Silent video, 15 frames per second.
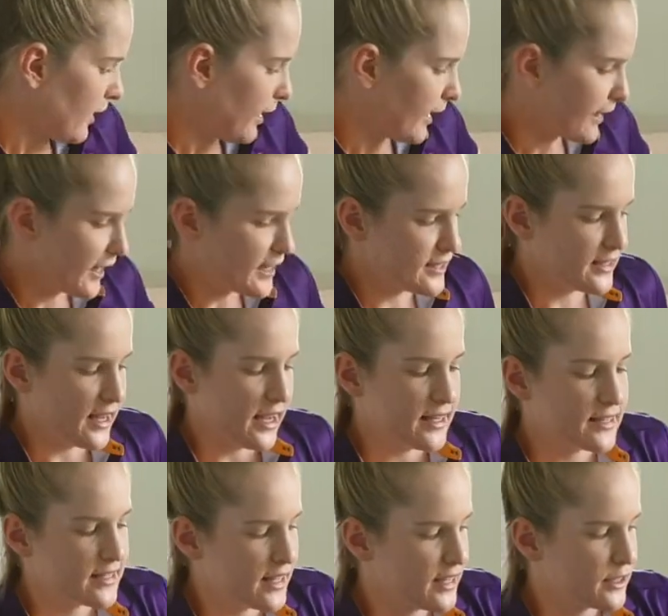I guess
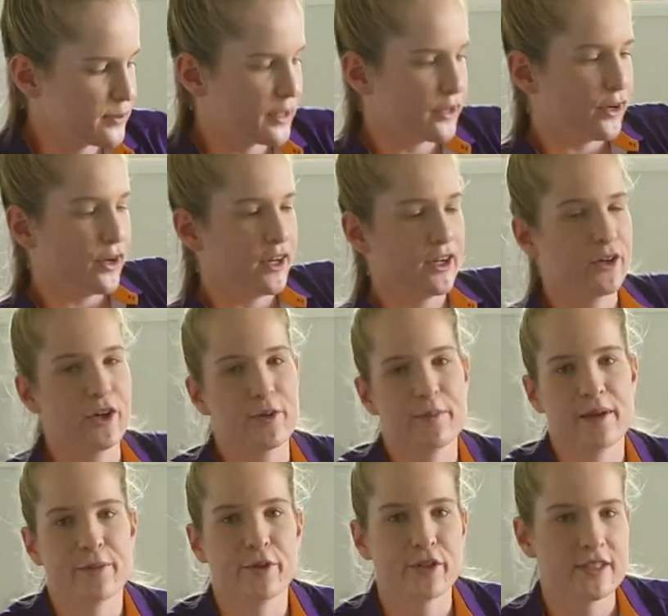as things went on, it got a
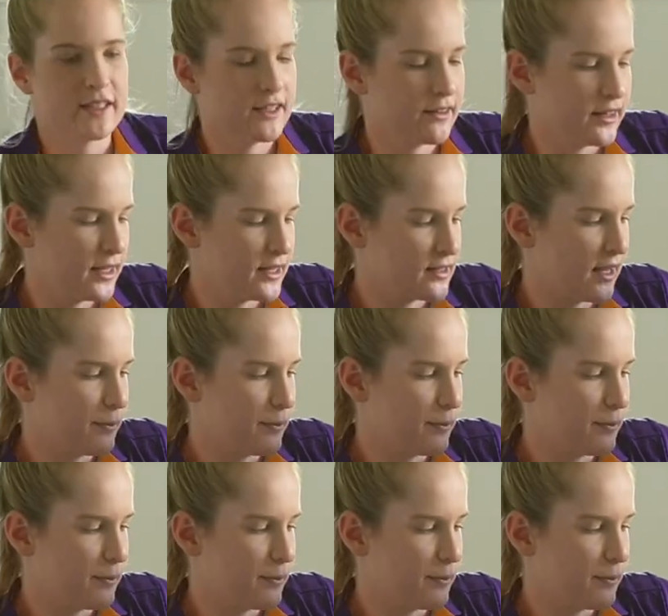bit more serious.